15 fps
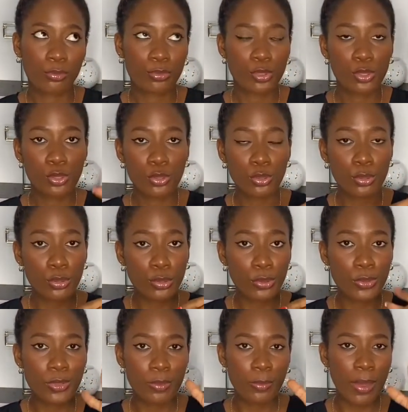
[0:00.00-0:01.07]

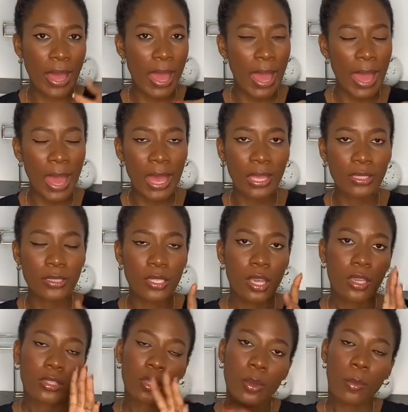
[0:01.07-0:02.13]
shoes, bags,
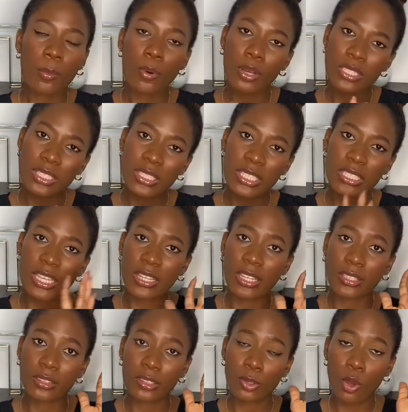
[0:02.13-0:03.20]
there were boxes, and
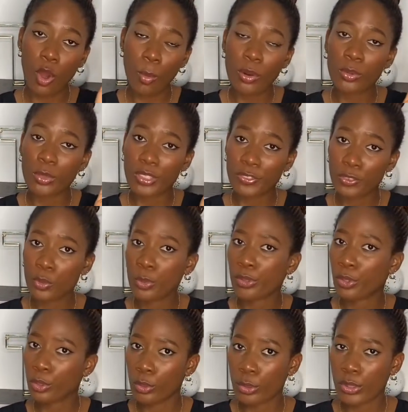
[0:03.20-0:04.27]
then the cupboard was filled
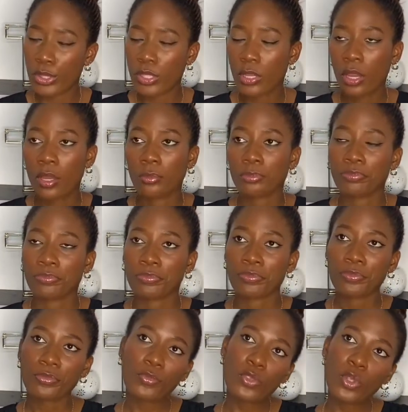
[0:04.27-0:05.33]
with clothes.
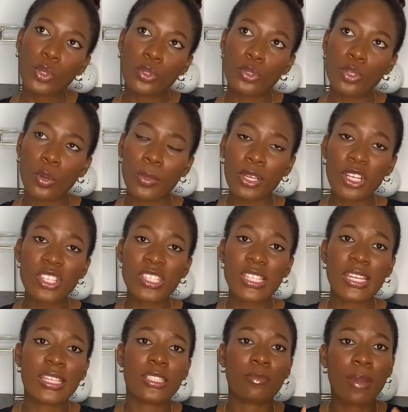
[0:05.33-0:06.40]
So because she
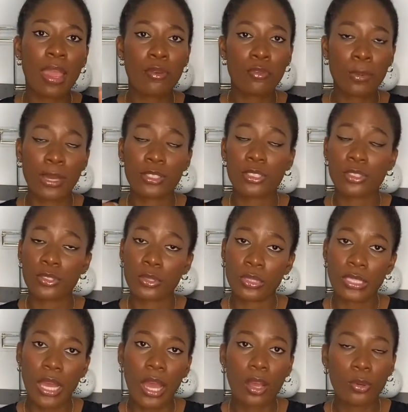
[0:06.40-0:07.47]
said it's my room, I just
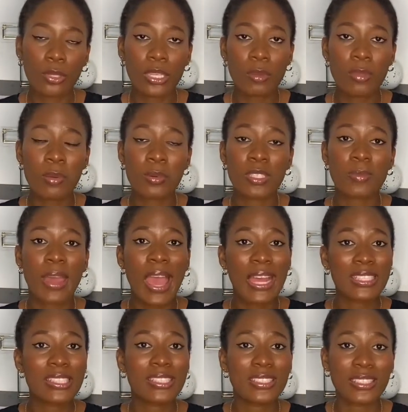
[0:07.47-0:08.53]
thought, okay, maybe it's my
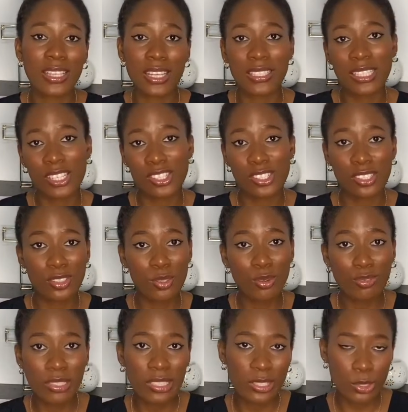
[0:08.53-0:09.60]
auntie's things that she's
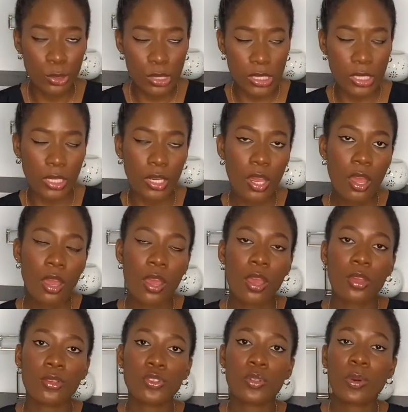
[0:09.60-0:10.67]
not really using.
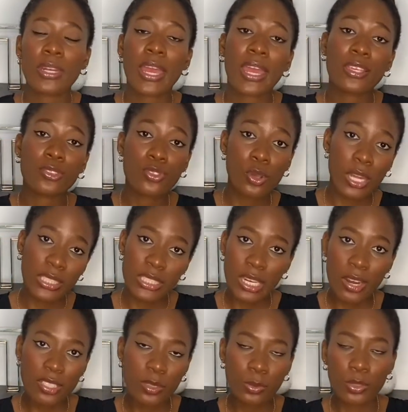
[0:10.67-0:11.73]
So when I saw Auntie
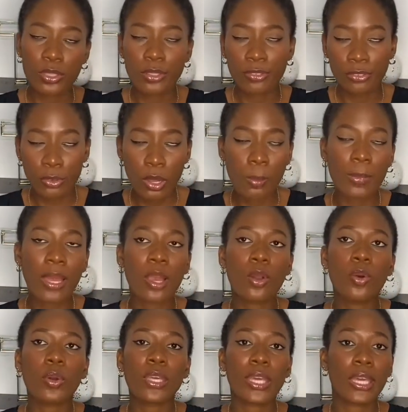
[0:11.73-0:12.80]
Dara sitting on the floor, I'm like,
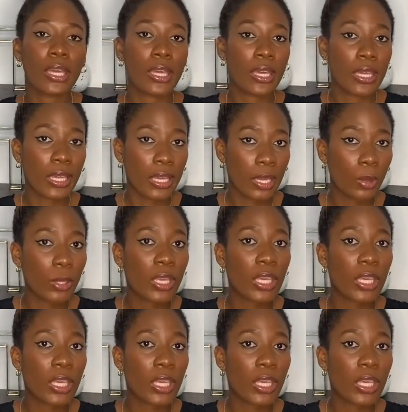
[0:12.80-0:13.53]
okay,